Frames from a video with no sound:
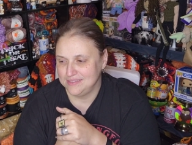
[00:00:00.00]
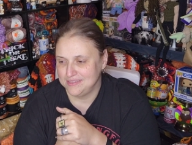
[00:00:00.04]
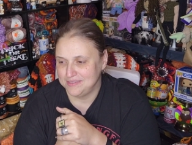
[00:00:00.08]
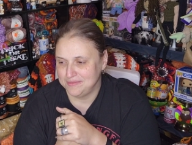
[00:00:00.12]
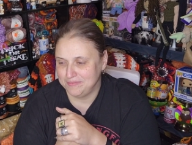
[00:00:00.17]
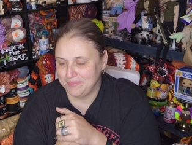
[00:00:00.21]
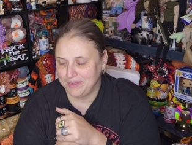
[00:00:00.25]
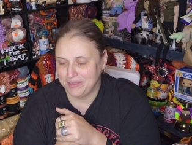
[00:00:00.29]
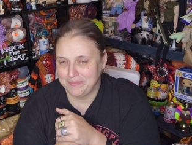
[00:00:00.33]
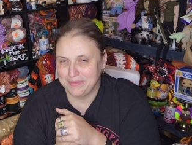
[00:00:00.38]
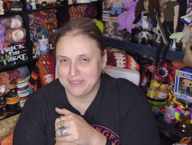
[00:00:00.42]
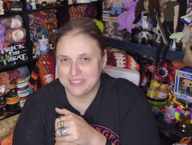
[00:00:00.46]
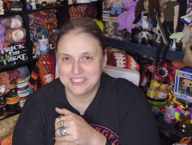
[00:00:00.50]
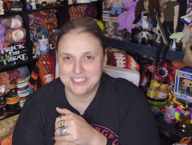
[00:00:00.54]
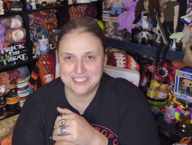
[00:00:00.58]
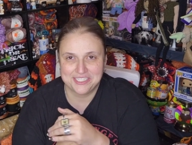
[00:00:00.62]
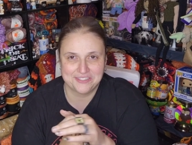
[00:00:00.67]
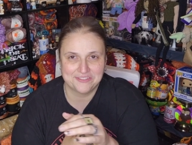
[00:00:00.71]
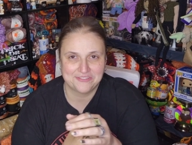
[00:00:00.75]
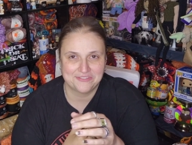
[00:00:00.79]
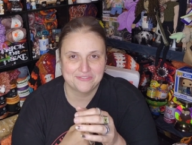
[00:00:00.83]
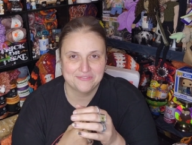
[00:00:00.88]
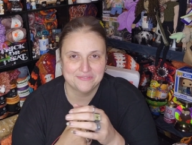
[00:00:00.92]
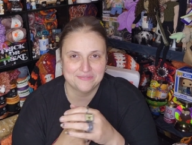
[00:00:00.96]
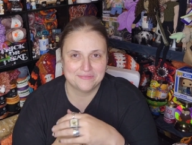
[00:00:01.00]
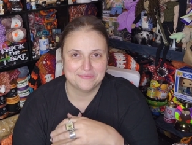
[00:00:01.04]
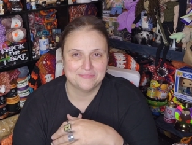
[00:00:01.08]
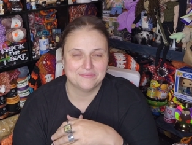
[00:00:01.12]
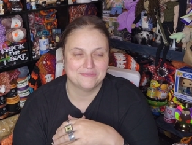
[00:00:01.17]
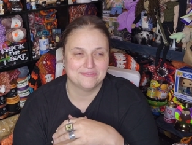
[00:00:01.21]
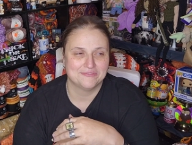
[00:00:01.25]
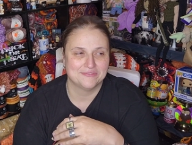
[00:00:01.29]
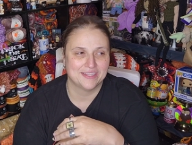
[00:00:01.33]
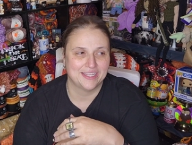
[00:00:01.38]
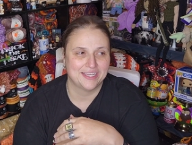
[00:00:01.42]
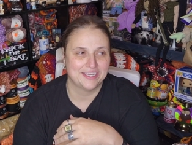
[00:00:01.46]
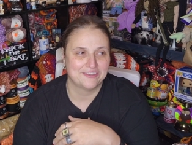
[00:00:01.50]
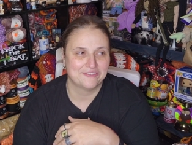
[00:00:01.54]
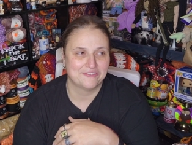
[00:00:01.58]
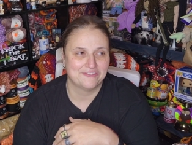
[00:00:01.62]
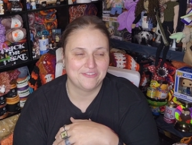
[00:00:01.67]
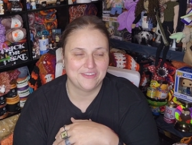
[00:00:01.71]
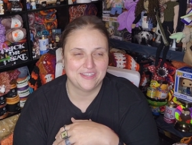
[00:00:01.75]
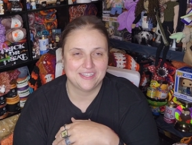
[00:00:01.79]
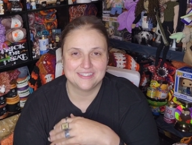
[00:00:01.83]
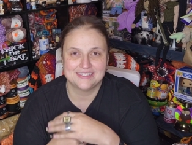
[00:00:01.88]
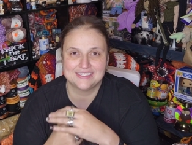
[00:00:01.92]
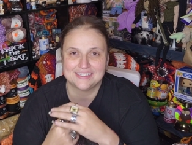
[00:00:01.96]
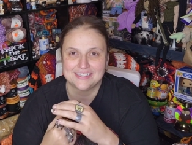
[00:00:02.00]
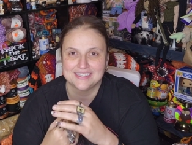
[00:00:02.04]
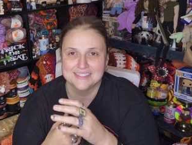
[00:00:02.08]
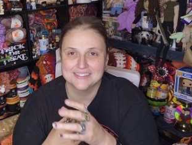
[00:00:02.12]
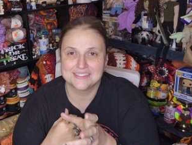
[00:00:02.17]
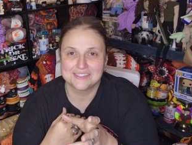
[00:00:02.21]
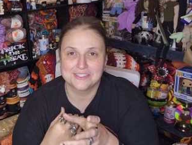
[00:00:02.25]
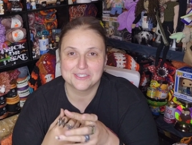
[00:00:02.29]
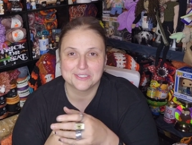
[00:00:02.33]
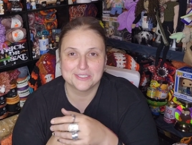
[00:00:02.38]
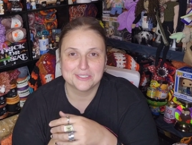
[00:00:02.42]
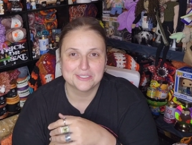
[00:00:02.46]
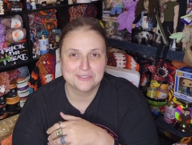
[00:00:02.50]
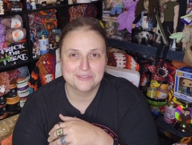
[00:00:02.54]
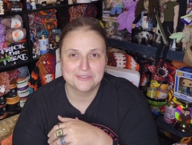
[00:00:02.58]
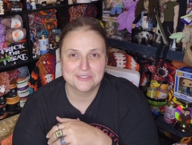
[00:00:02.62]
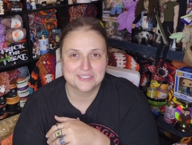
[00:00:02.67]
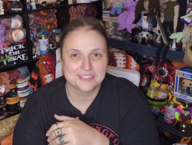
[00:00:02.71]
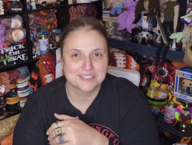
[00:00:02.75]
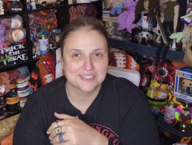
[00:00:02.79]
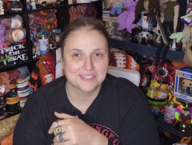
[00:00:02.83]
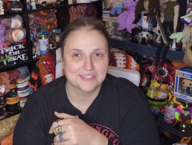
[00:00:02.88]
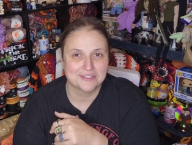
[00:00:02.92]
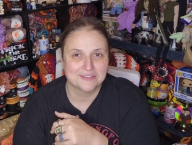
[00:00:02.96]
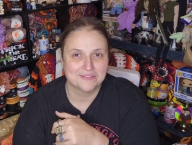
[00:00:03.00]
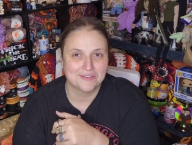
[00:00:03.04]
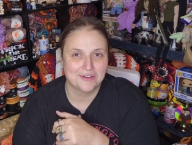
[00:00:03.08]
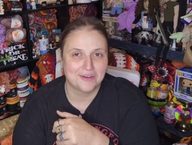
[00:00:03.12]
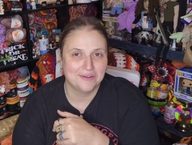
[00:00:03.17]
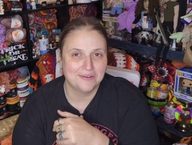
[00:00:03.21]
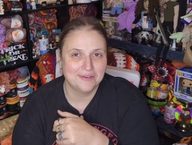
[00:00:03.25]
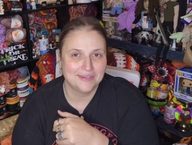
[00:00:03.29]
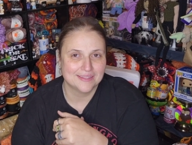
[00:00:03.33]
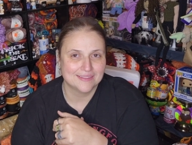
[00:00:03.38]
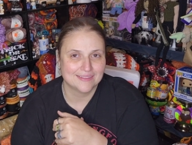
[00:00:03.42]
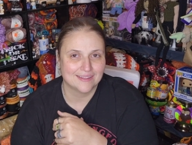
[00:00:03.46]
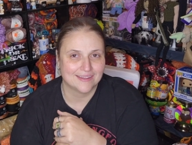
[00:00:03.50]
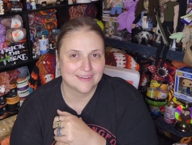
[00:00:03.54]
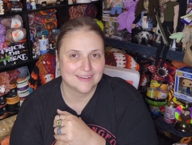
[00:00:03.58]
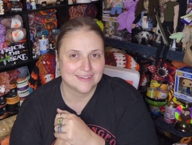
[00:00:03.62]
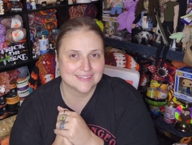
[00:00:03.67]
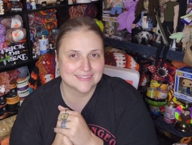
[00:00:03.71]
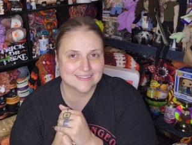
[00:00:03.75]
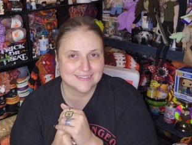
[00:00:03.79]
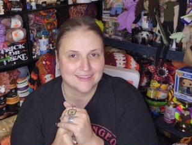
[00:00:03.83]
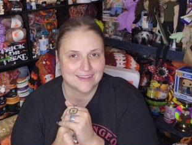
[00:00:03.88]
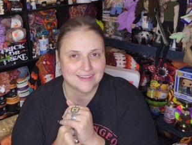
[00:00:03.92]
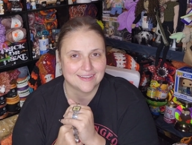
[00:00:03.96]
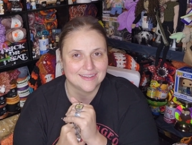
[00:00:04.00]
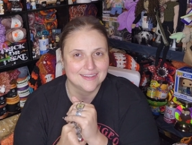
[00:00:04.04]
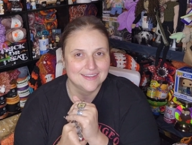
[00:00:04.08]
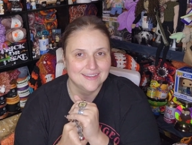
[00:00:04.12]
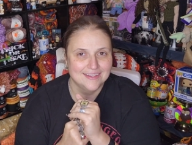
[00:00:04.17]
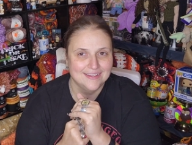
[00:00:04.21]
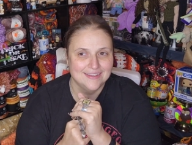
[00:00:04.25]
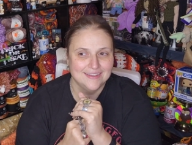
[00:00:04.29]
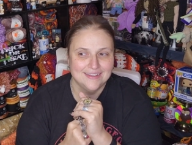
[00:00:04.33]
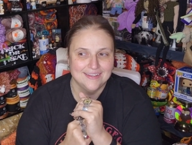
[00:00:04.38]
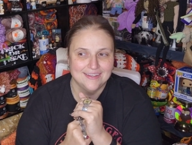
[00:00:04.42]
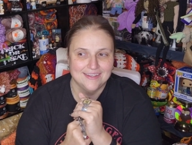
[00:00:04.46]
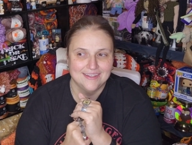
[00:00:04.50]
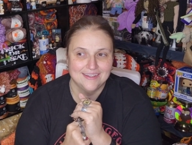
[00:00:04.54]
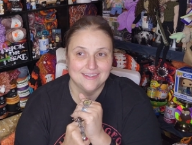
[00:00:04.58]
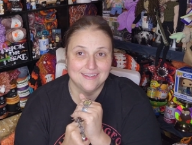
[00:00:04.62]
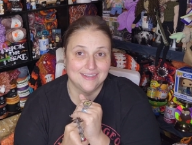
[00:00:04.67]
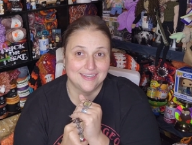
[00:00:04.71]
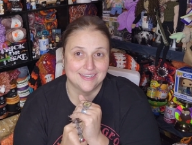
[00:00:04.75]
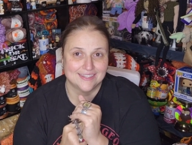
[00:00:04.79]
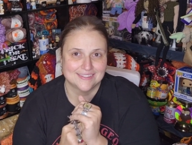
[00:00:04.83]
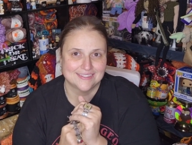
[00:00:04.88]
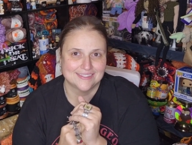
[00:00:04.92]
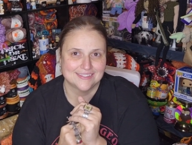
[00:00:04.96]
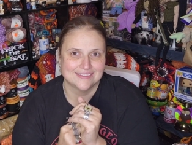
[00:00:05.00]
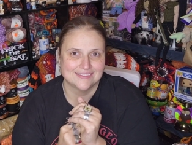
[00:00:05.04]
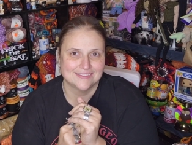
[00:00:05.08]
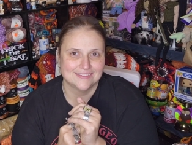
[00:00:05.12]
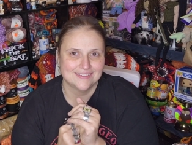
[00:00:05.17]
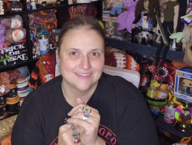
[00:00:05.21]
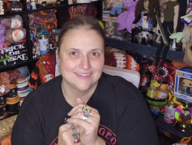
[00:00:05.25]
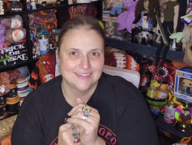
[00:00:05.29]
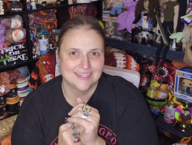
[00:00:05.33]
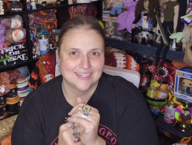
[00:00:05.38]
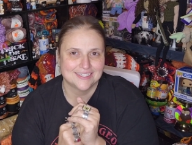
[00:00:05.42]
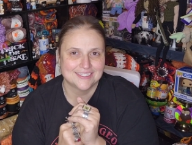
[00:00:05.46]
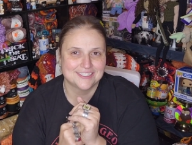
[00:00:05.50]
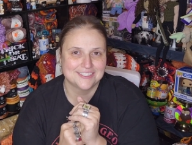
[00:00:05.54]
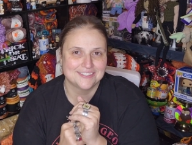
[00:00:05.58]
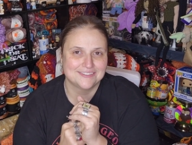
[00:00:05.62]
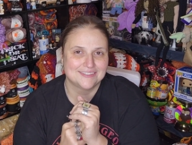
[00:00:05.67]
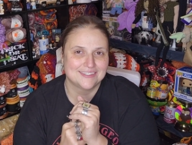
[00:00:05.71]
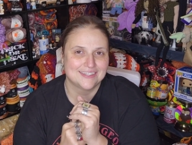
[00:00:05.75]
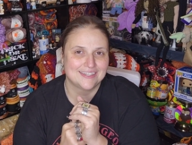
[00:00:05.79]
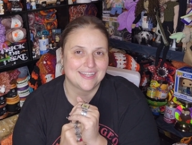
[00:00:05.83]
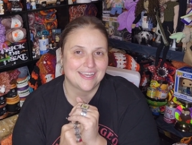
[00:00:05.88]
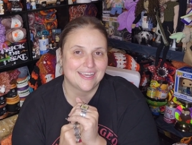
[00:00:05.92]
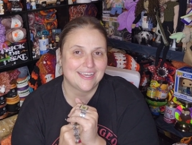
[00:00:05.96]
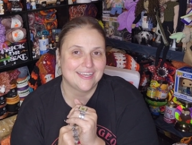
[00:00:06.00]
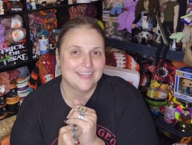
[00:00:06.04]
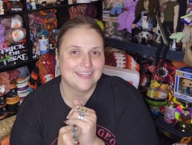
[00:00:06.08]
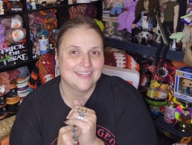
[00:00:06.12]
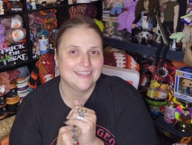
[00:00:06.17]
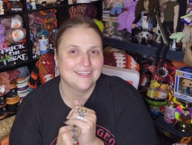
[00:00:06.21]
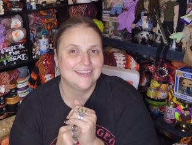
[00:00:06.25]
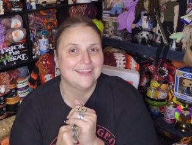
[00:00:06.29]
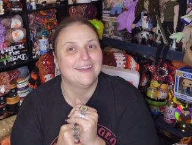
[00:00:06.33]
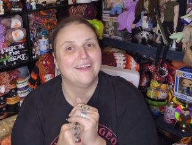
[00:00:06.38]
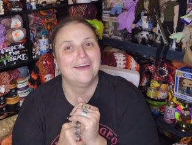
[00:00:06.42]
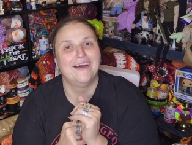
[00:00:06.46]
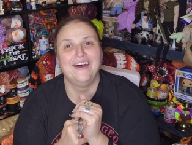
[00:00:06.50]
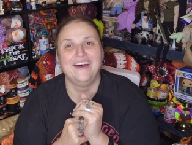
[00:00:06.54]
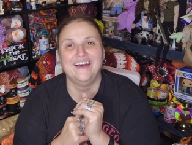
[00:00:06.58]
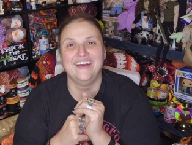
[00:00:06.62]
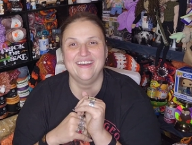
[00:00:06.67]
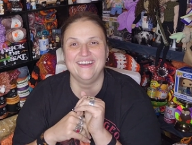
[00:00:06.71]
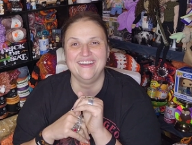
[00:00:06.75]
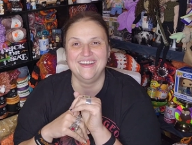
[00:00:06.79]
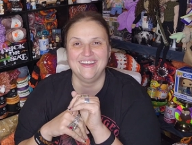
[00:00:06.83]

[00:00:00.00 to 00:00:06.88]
maybe she like feeds his delusion of oh I thought I saw Nancy looking at you today. You know.